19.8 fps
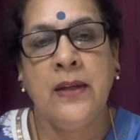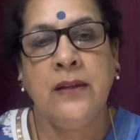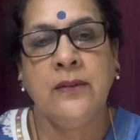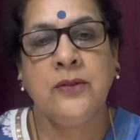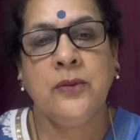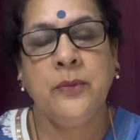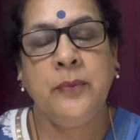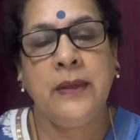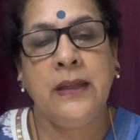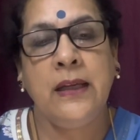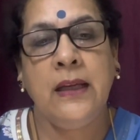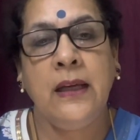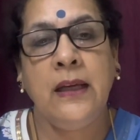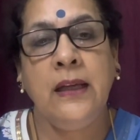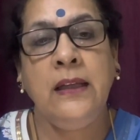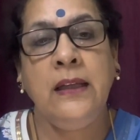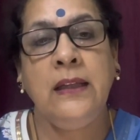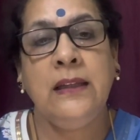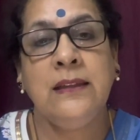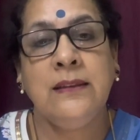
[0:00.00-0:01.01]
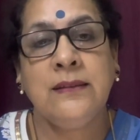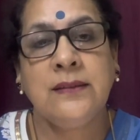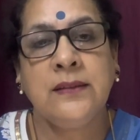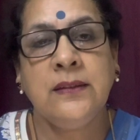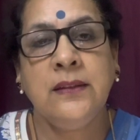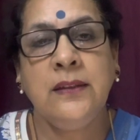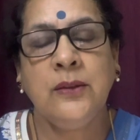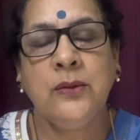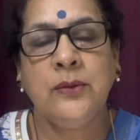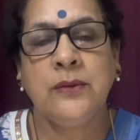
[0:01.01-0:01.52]
So when I
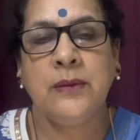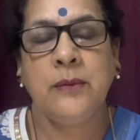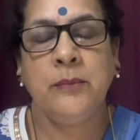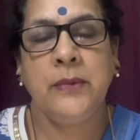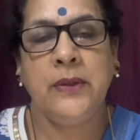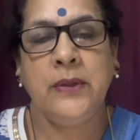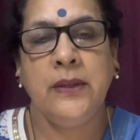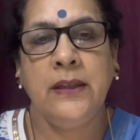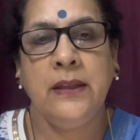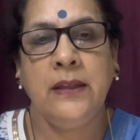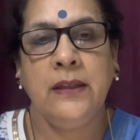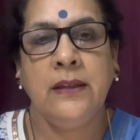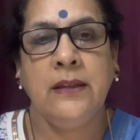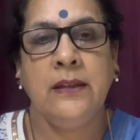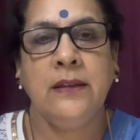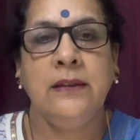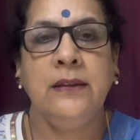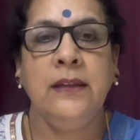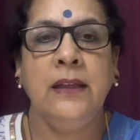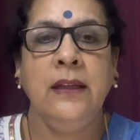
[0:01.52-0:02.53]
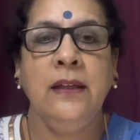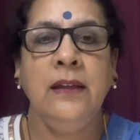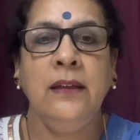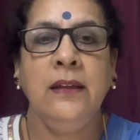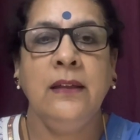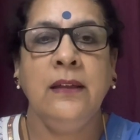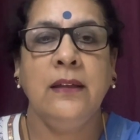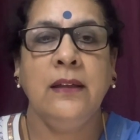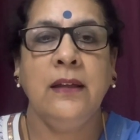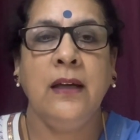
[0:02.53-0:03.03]
listen to somebody, then
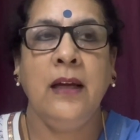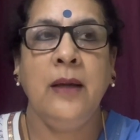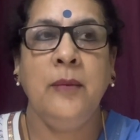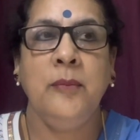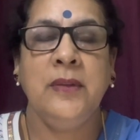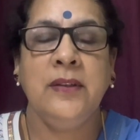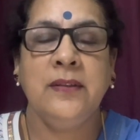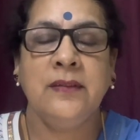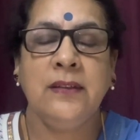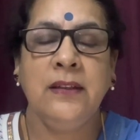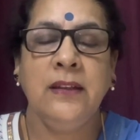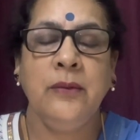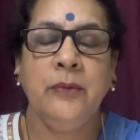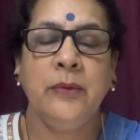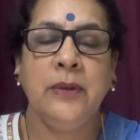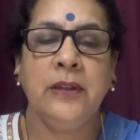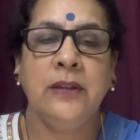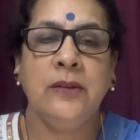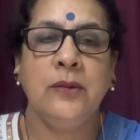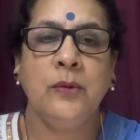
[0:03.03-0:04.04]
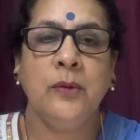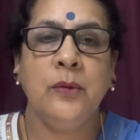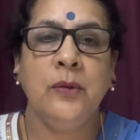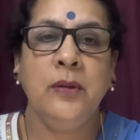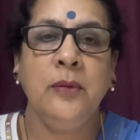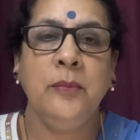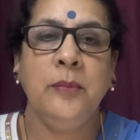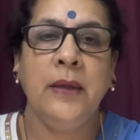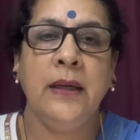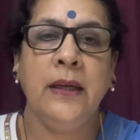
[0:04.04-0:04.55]
I'm listening with
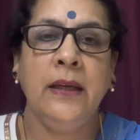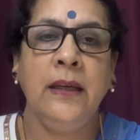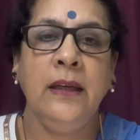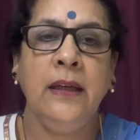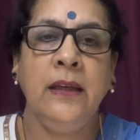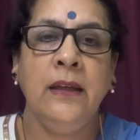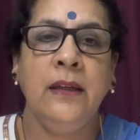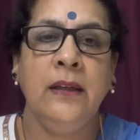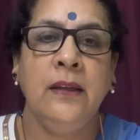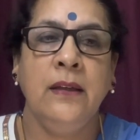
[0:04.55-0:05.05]
all my